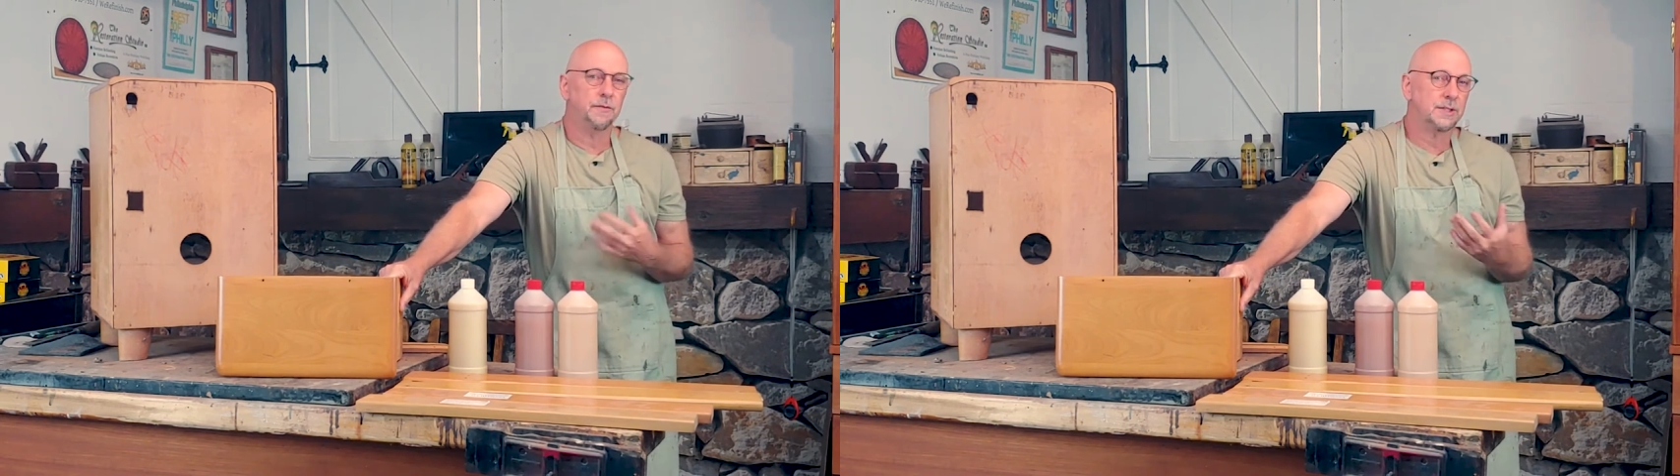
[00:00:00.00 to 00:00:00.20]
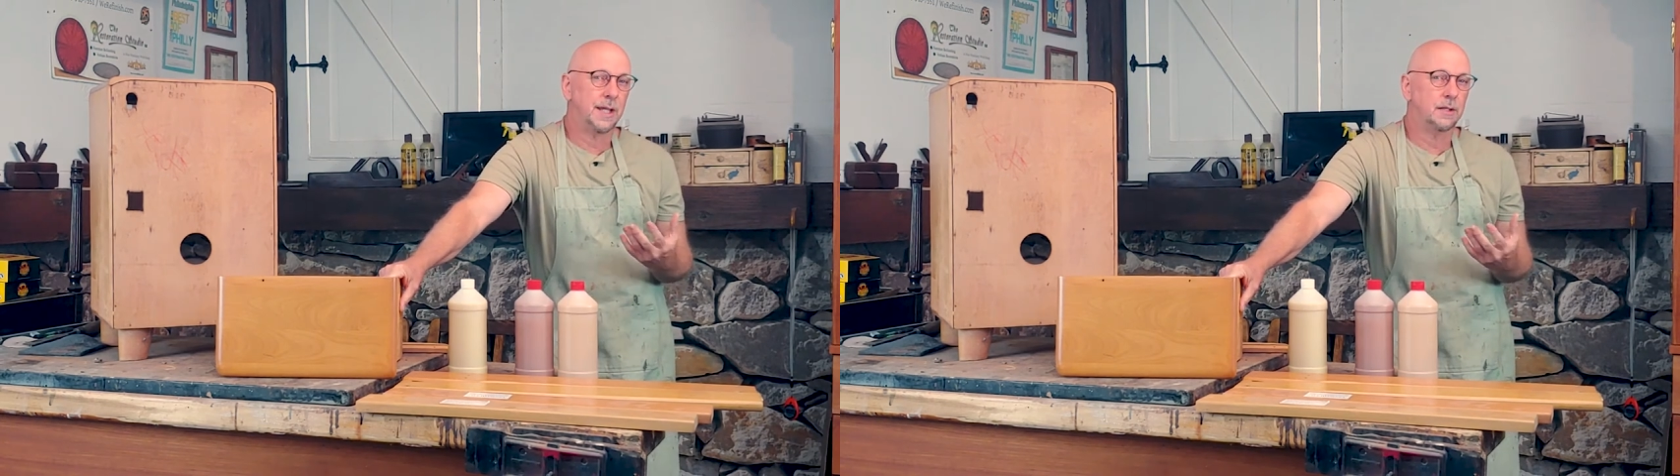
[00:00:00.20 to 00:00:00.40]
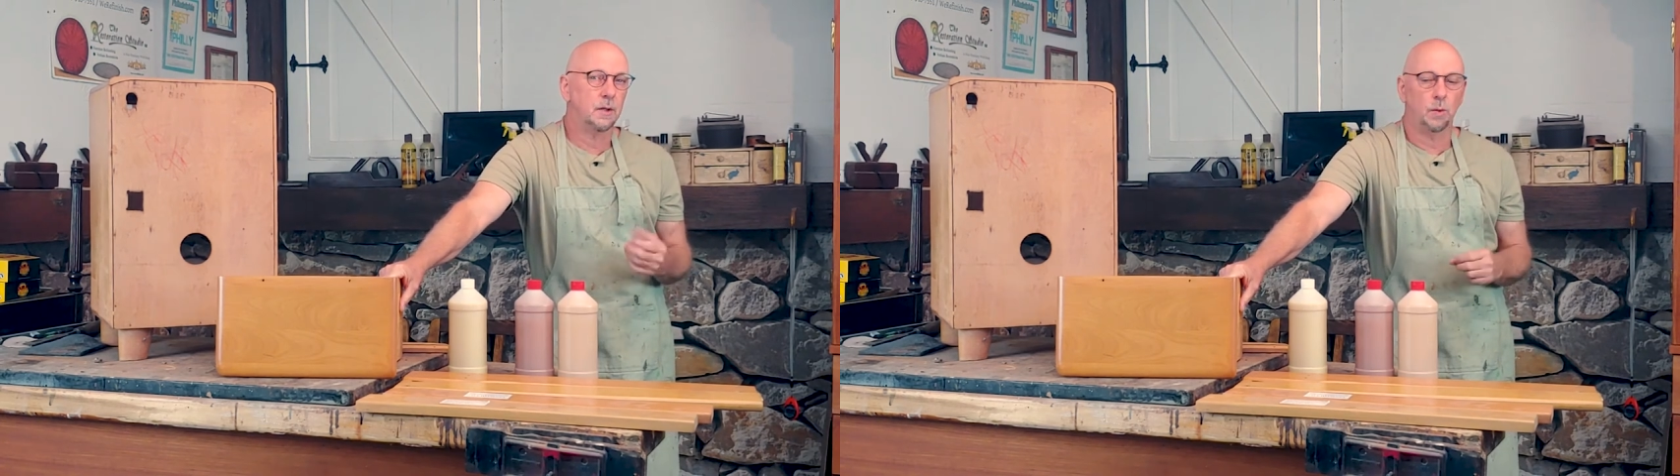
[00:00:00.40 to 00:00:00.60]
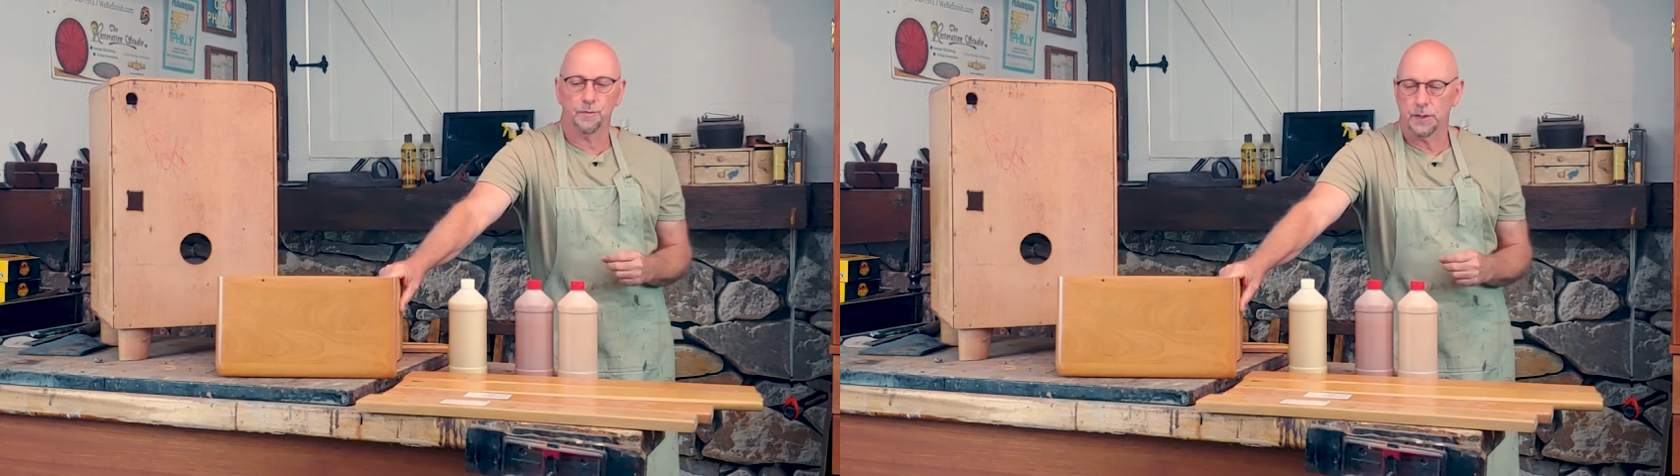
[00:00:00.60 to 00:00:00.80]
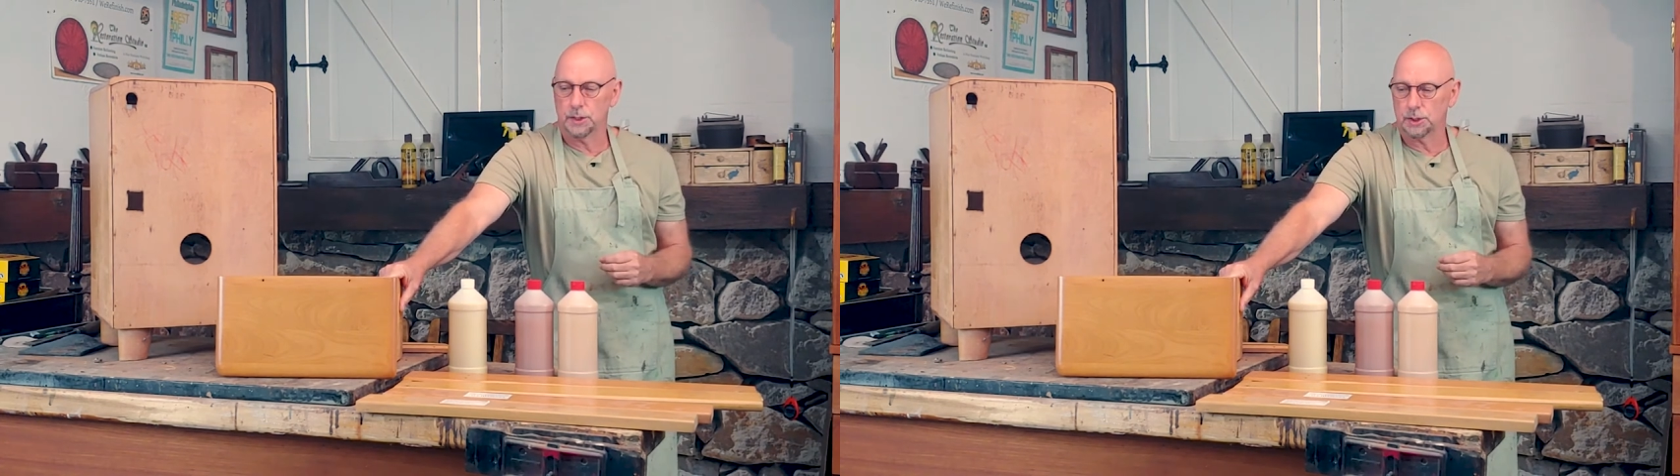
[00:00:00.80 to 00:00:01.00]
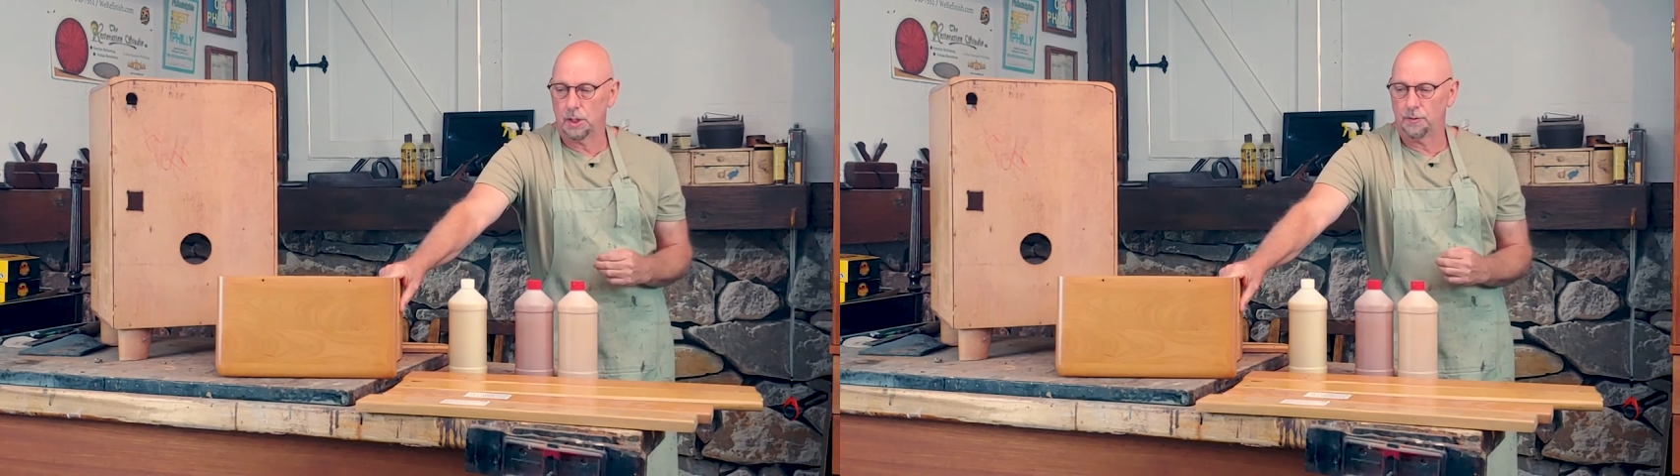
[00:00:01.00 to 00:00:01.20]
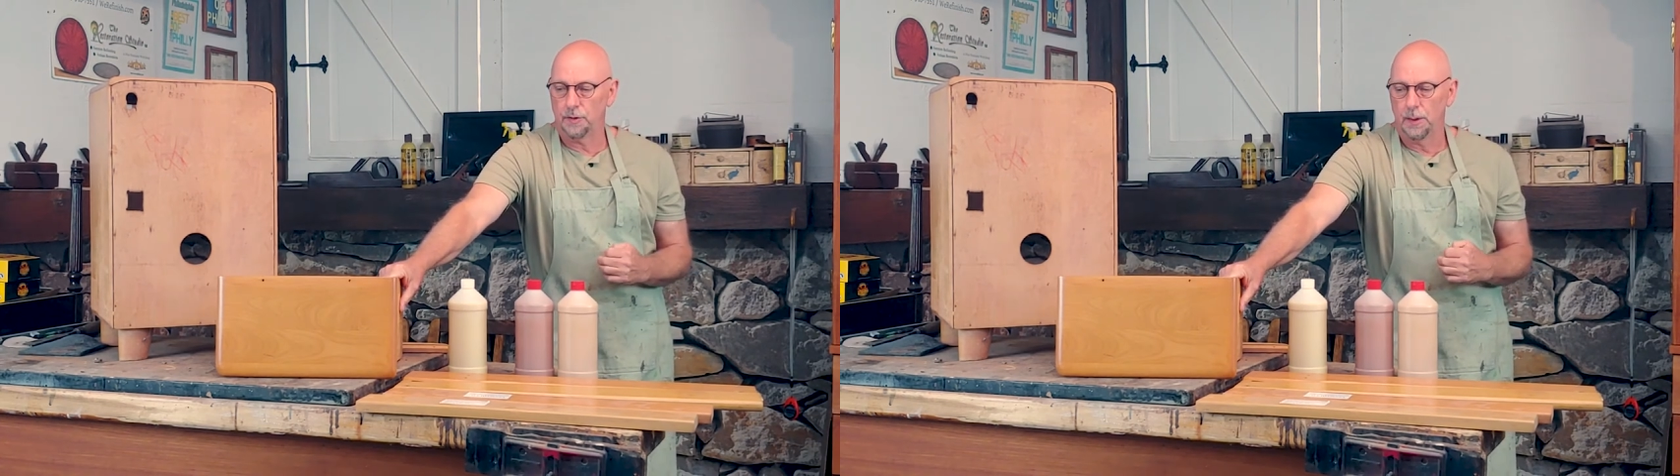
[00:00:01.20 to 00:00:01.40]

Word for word: sand that will finish off,